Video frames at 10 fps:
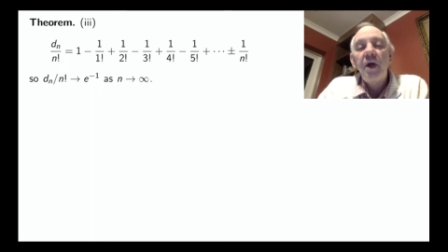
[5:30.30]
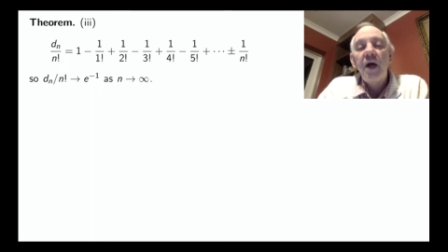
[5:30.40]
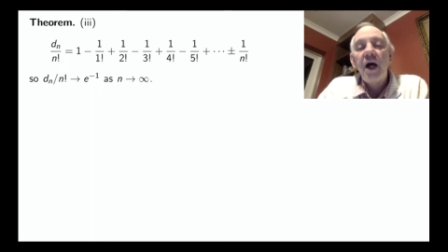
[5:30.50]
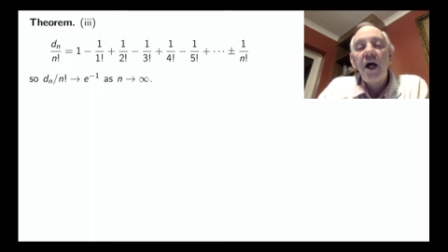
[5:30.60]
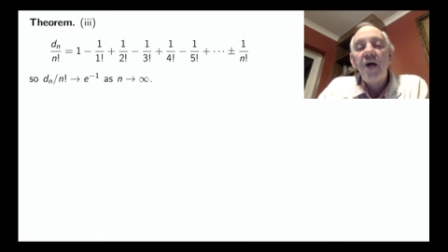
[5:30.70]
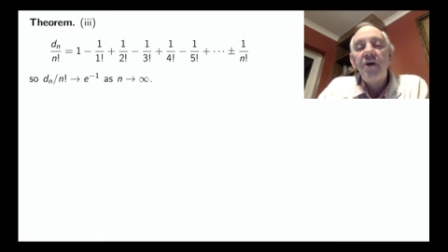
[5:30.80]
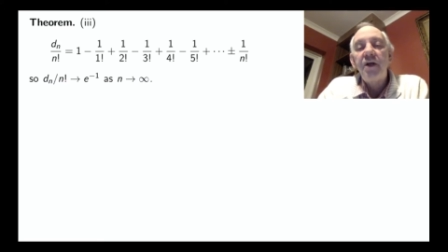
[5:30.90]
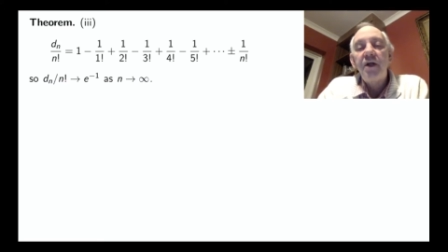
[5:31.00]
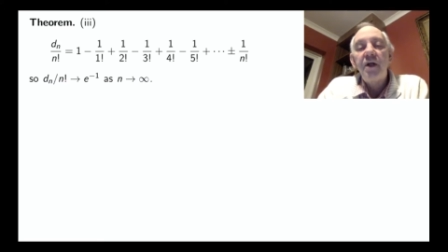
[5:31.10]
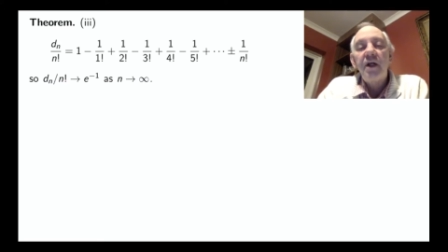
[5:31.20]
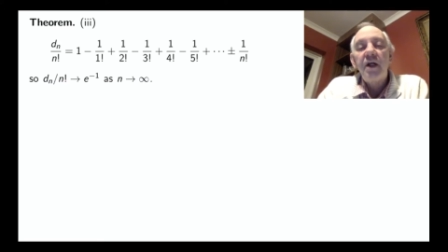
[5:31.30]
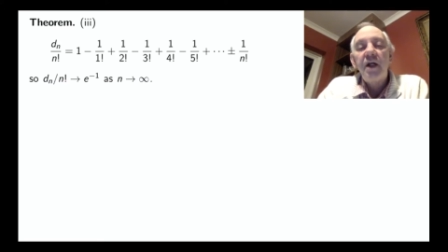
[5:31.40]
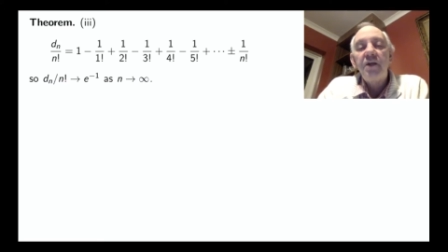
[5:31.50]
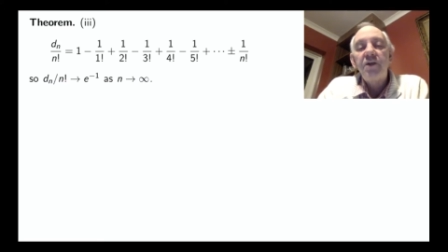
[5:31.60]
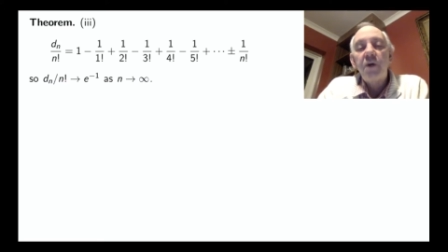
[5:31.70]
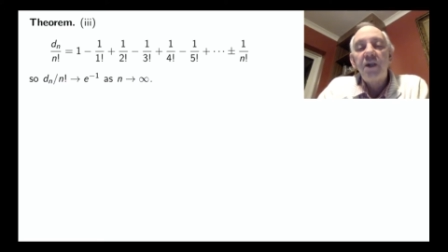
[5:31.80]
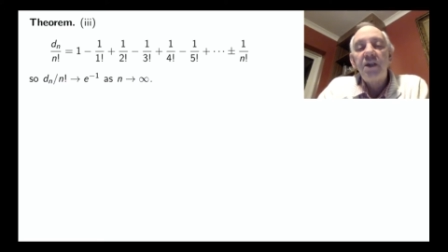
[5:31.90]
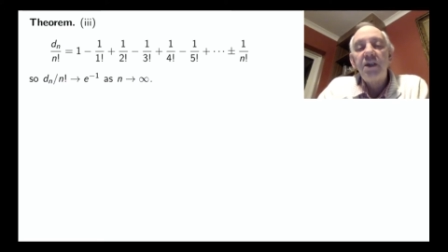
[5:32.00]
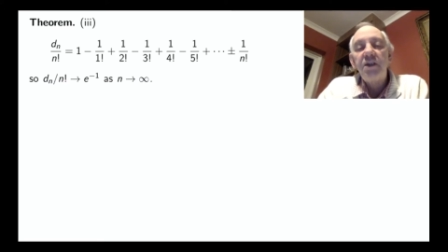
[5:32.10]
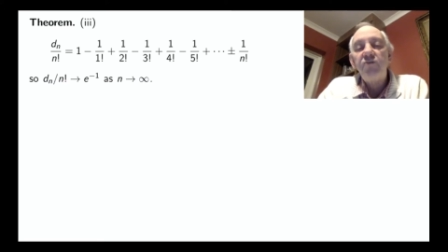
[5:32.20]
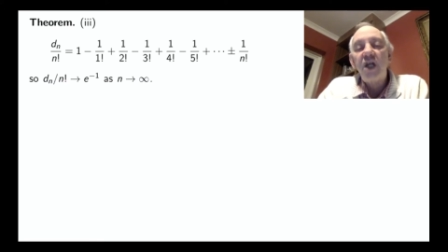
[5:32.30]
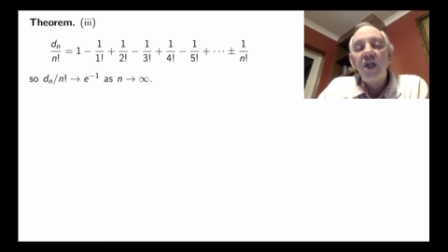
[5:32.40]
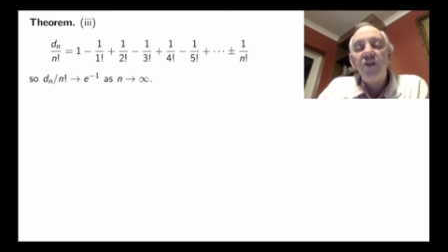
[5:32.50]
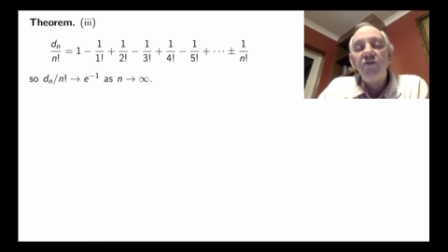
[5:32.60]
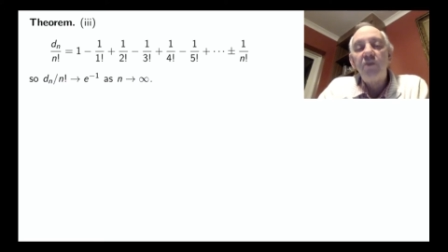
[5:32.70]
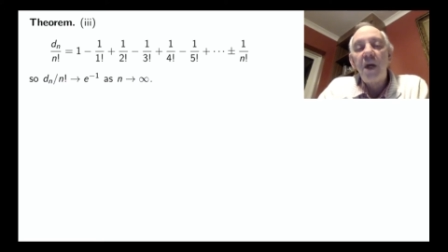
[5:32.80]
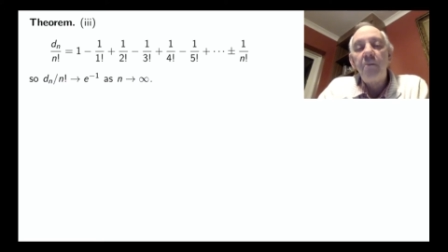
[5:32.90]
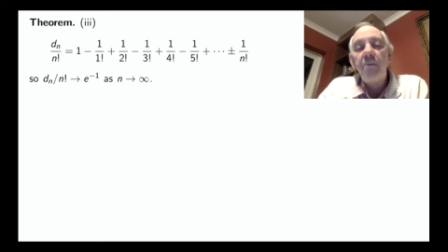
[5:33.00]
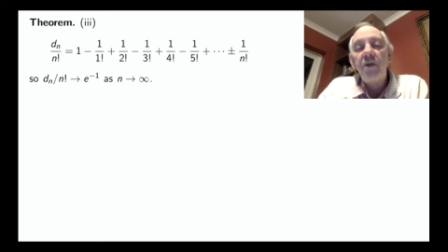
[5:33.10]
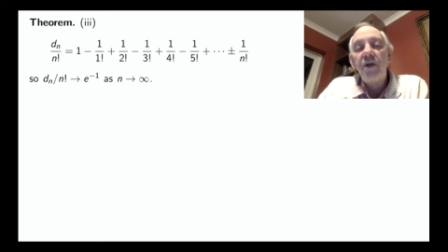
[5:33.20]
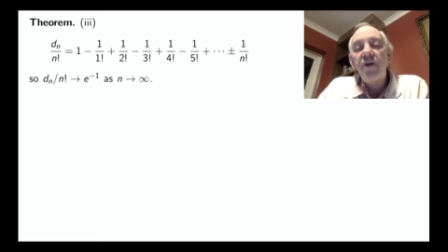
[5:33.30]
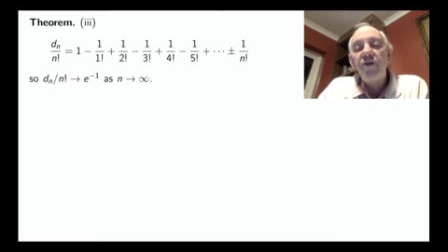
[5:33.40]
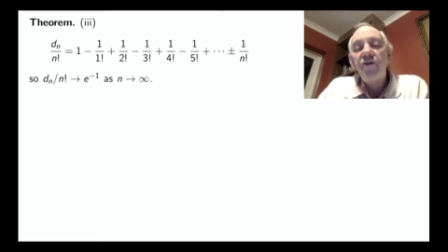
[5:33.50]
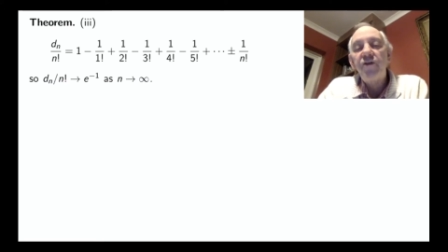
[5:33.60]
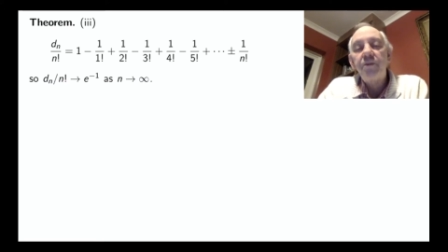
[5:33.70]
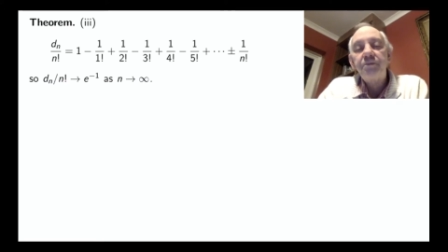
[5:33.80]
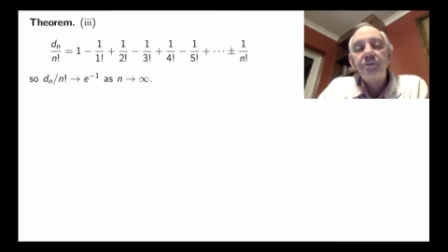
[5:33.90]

And it's quite easy really to remember this,